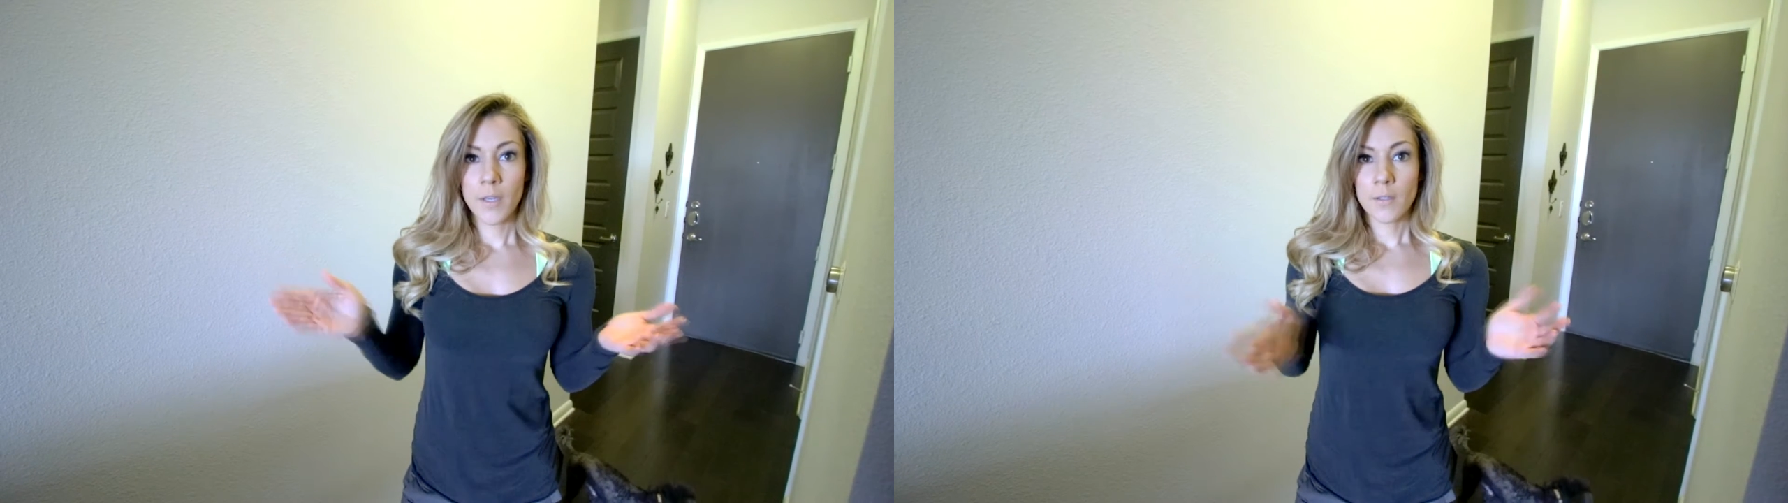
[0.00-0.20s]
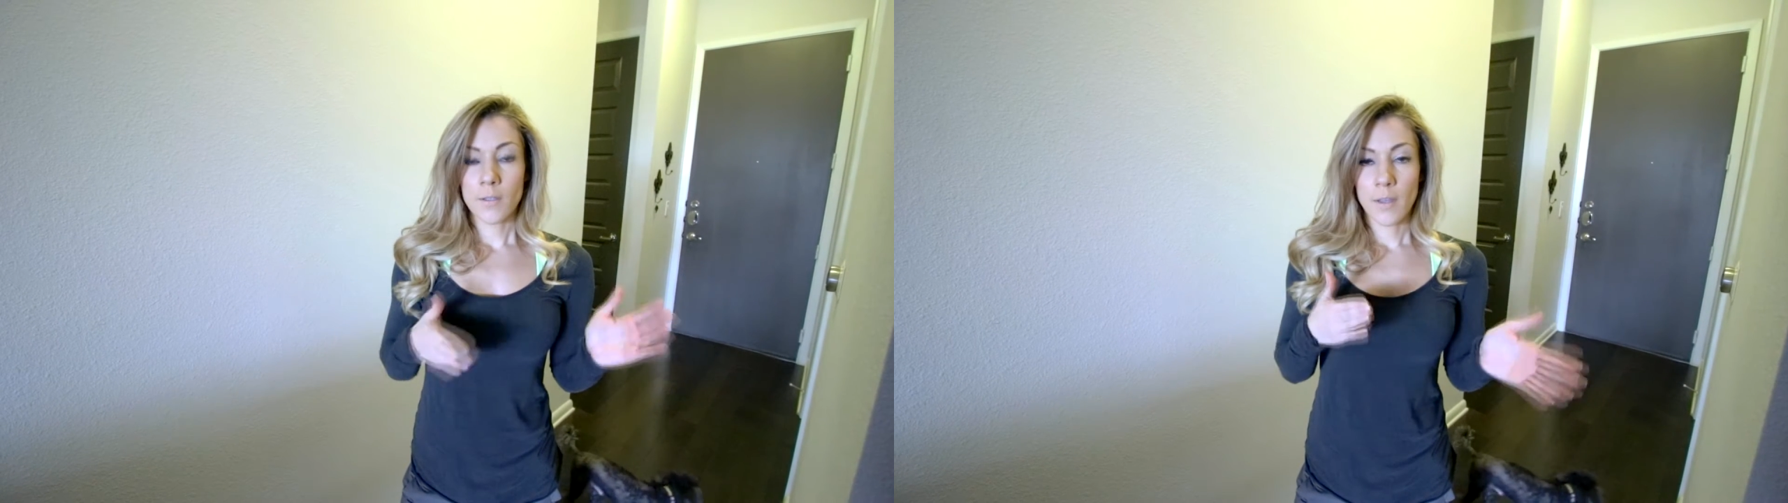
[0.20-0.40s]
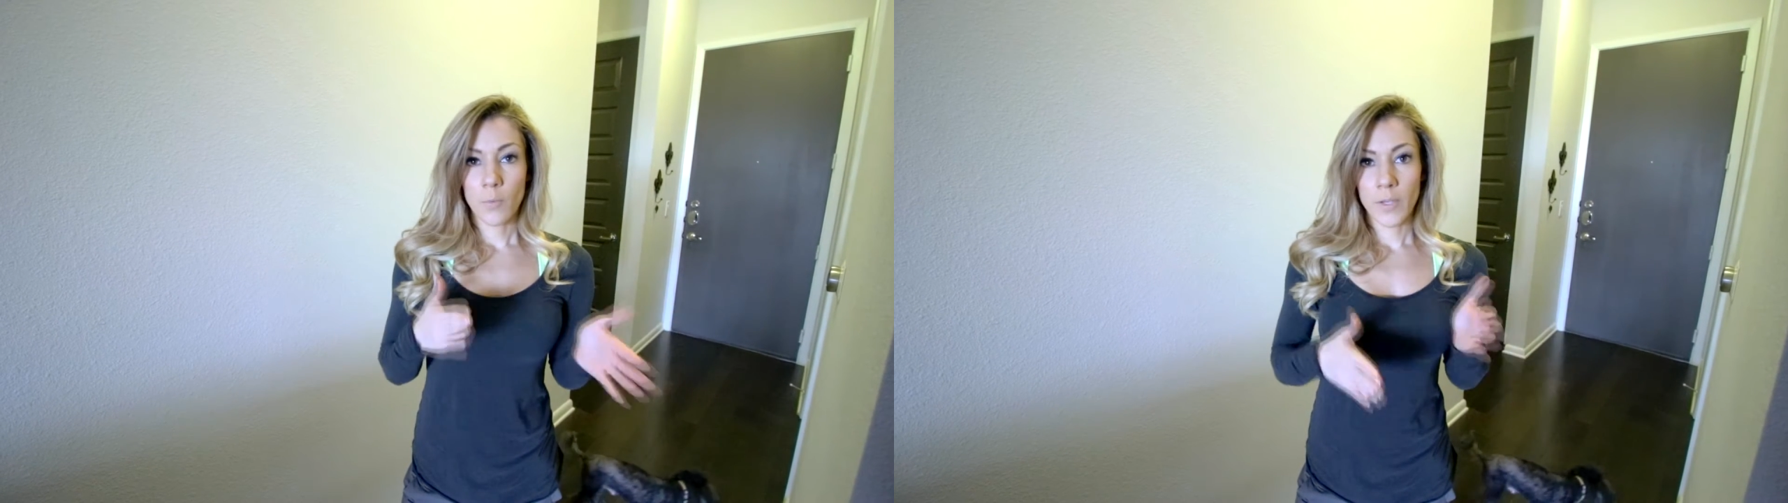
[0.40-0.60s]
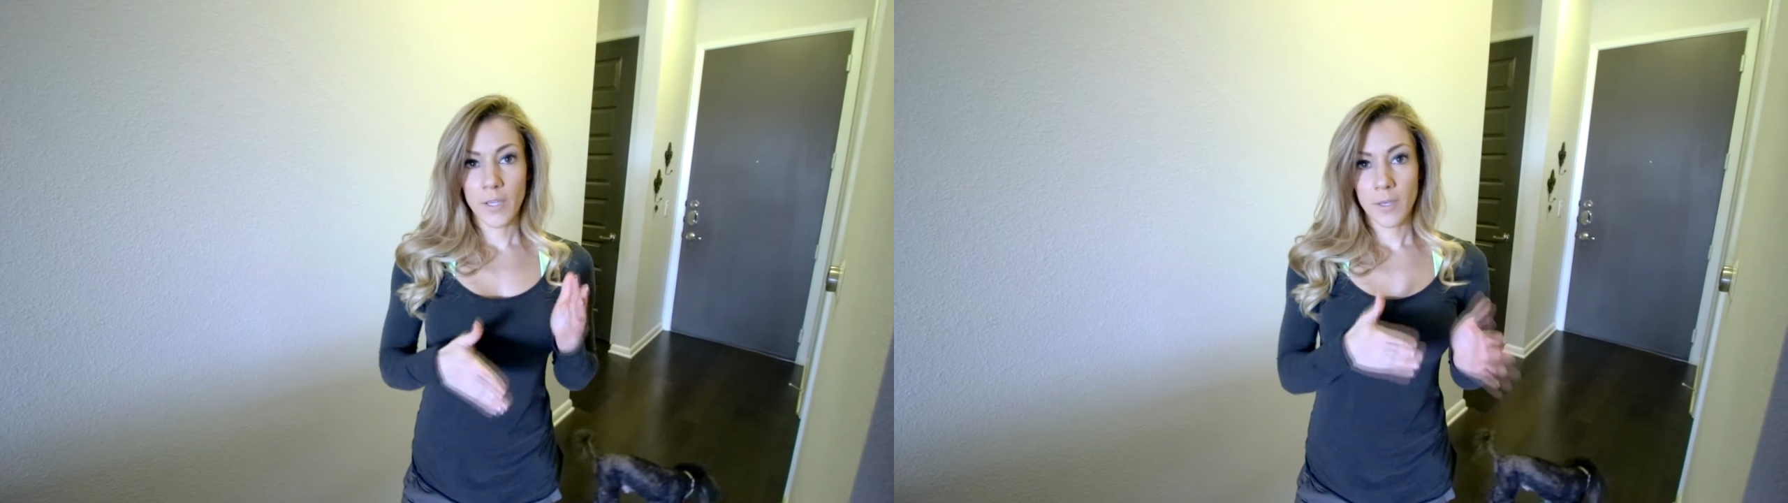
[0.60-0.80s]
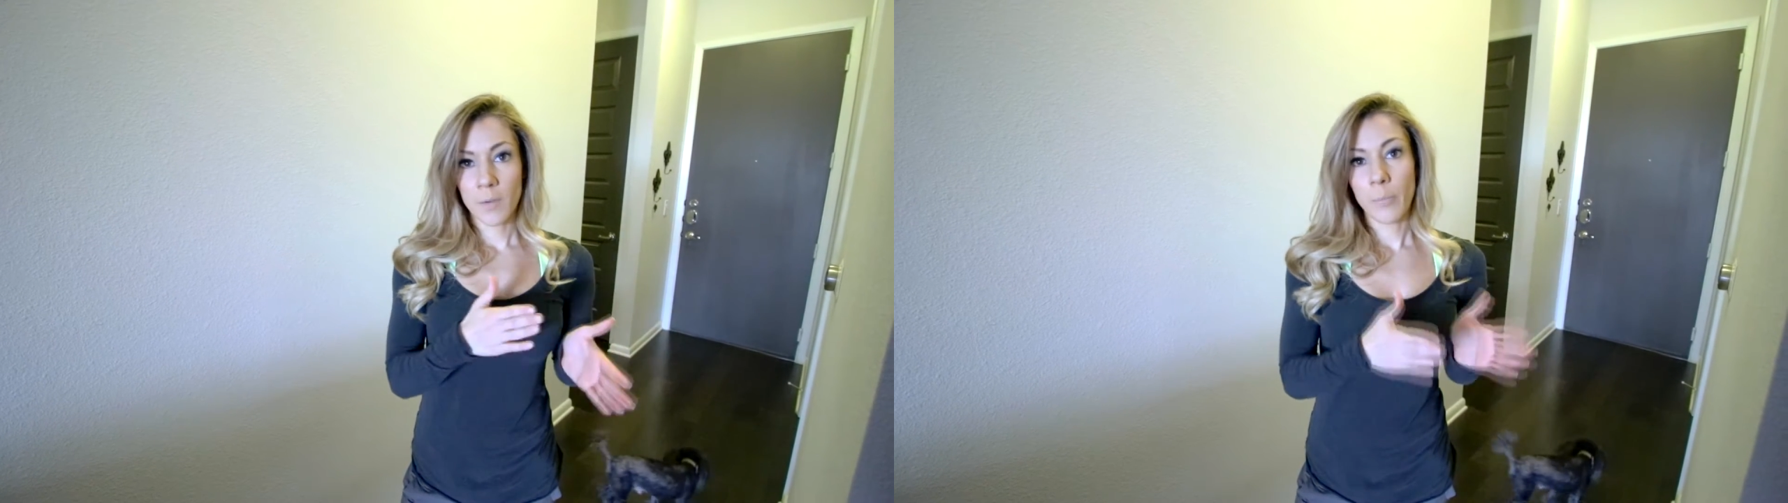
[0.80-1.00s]
so that we
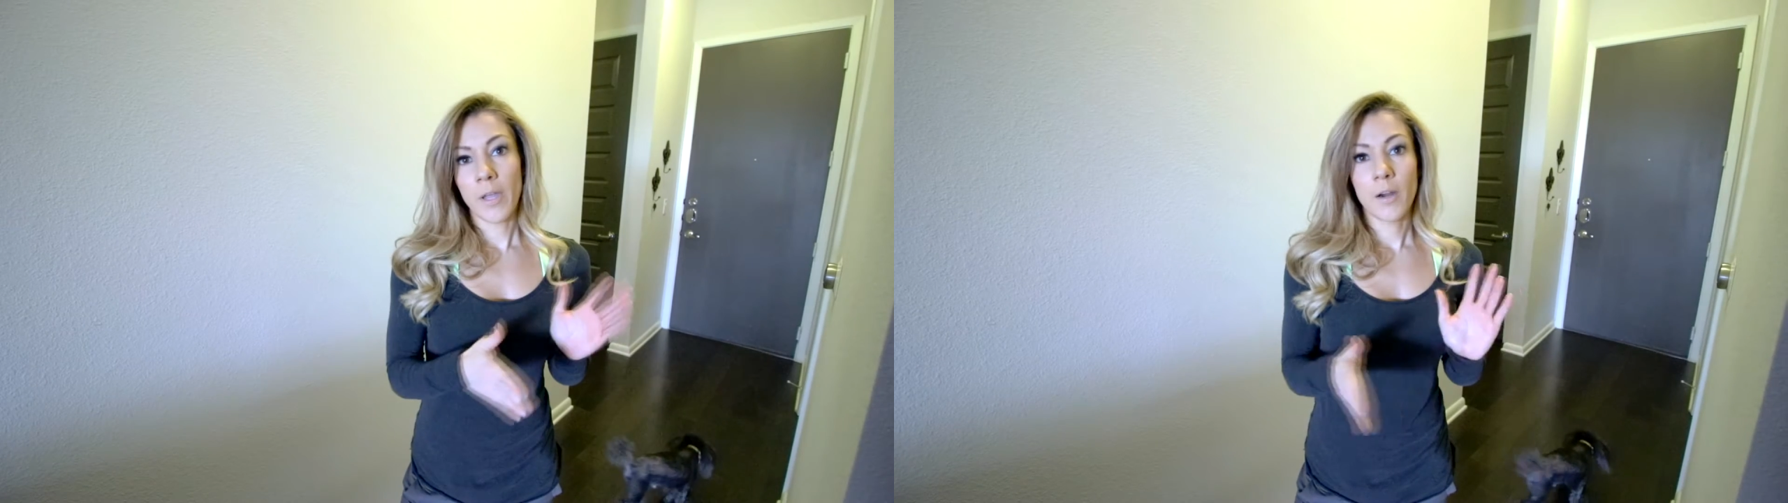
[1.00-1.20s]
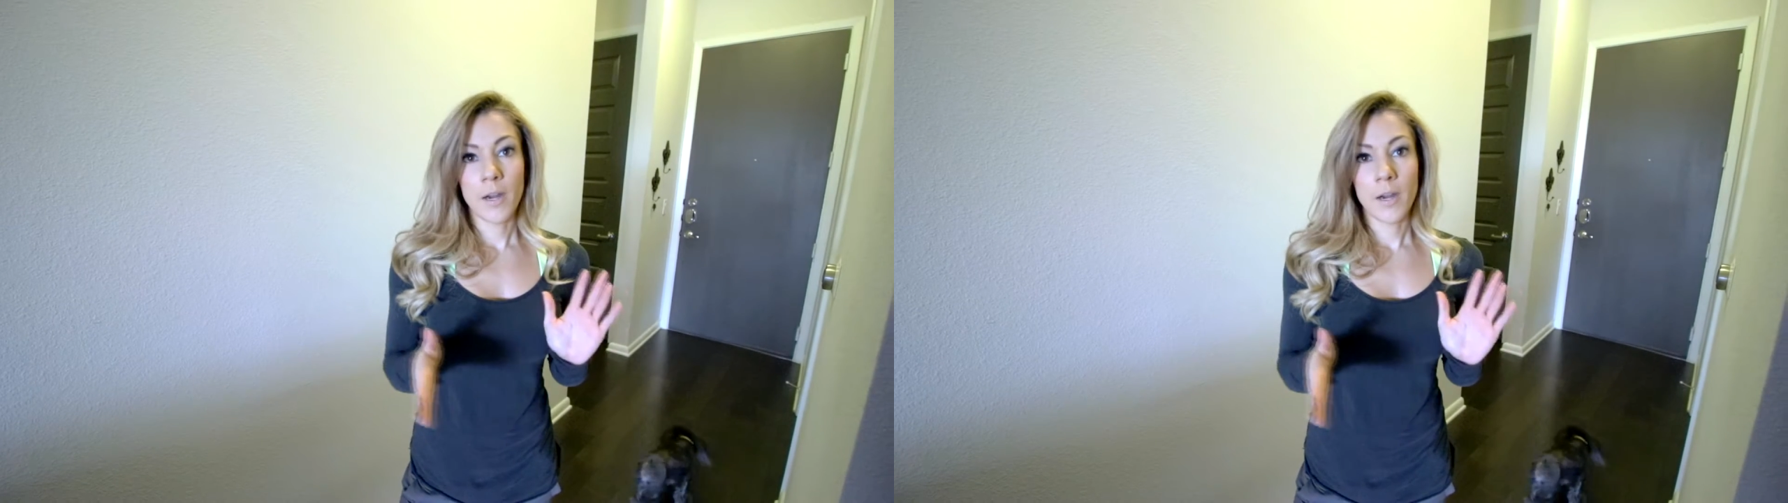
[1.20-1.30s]
can compare